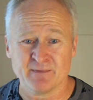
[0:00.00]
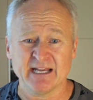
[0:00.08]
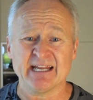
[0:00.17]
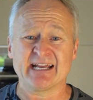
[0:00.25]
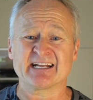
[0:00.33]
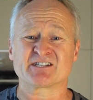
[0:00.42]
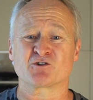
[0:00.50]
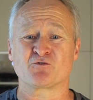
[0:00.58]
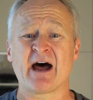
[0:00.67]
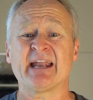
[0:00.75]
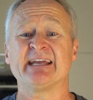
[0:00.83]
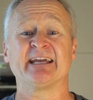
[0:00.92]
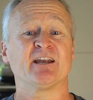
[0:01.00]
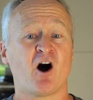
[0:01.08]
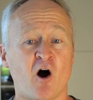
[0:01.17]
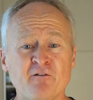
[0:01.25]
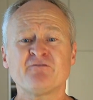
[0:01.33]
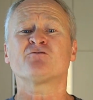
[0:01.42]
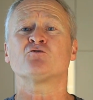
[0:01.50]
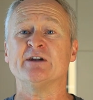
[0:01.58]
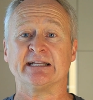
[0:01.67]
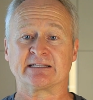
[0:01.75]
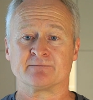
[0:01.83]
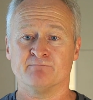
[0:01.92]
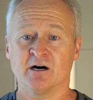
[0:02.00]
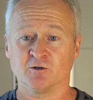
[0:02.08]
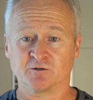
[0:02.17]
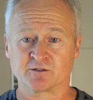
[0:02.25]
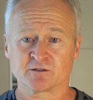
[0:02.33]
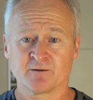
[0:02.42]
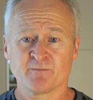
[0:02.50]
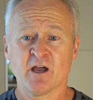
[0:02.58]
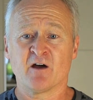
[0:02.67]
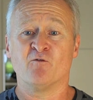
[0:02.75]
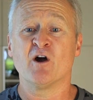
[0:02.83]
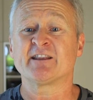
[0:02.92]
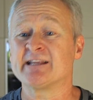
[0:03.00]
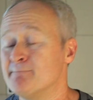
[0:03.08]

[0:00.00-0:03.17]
meaning it's running in off-grid mode, where